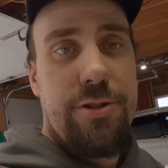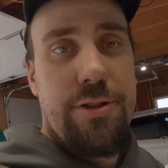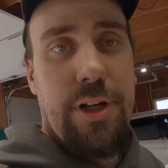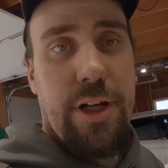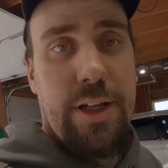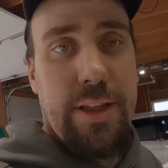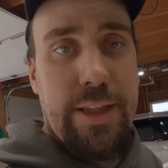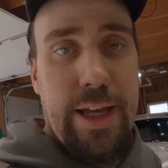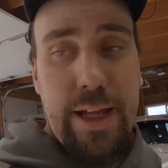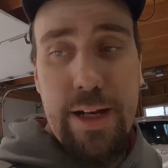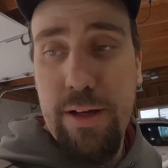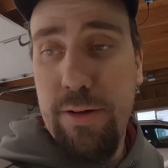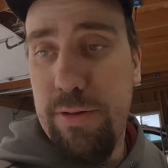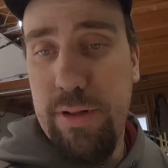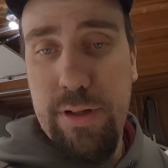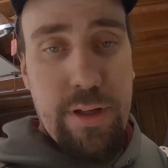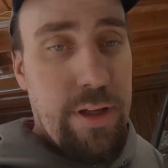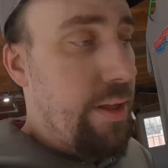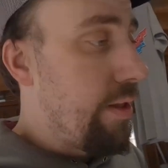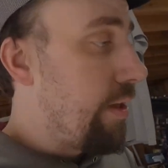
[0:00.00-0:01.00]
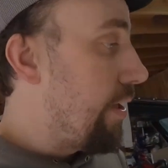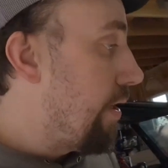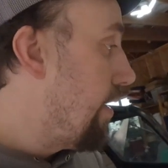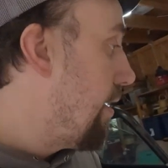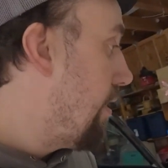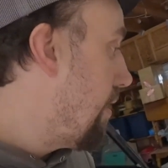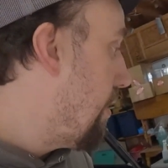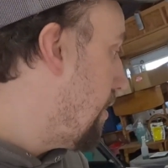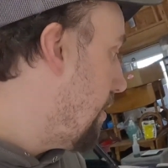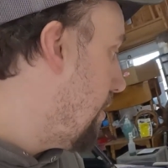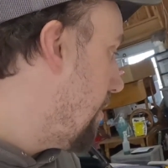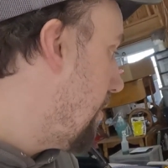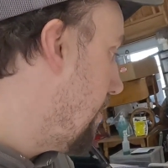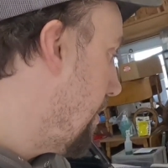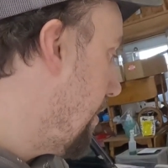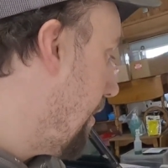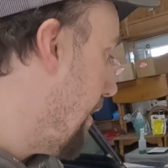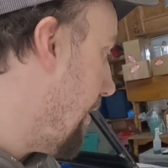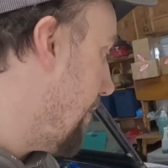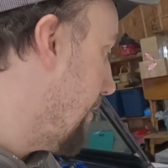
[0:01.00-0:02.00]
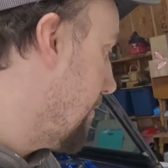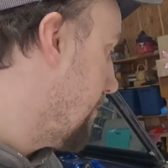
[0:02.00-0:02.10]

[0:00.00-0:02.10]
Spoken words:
Check that out. And then, yeah.